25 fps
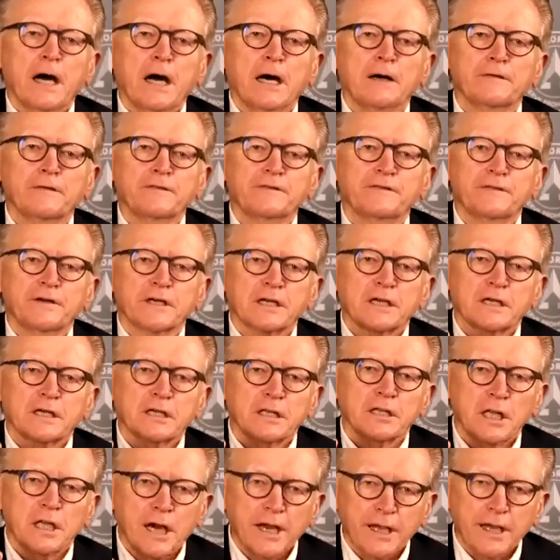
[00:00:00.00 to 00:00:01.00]
of
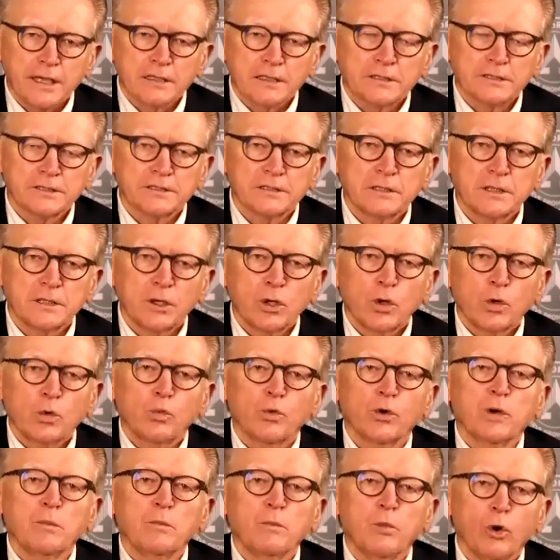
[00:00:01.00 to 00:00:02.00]
clients
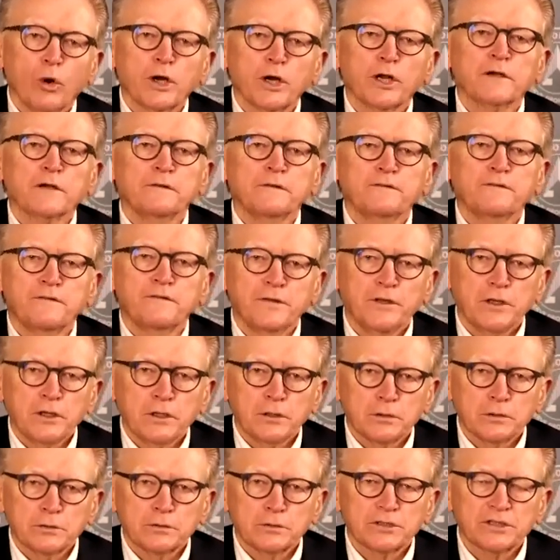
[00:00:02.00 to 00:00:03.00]
were more
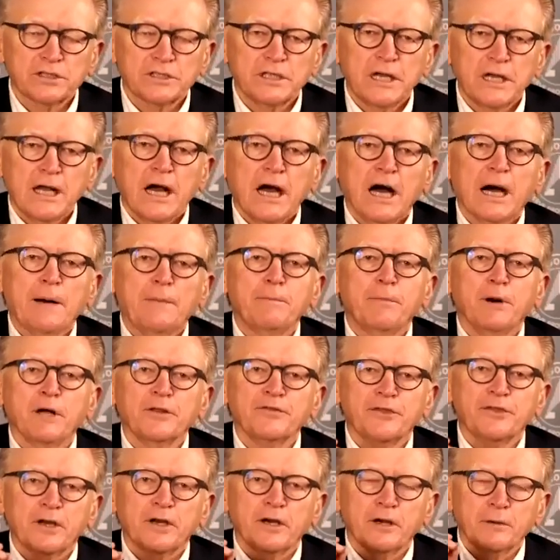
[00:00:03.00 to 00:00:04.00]
confused
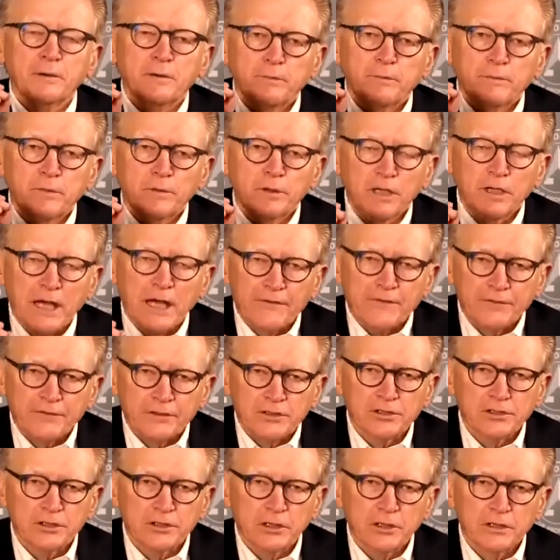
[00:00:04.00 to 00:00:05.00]
about their life
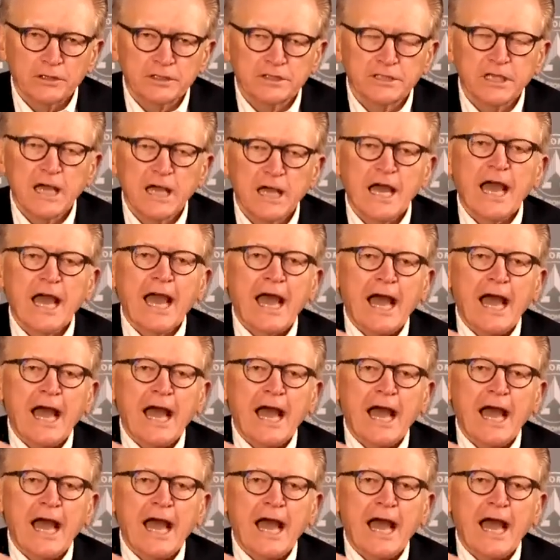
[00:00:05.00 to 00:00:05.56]
insurance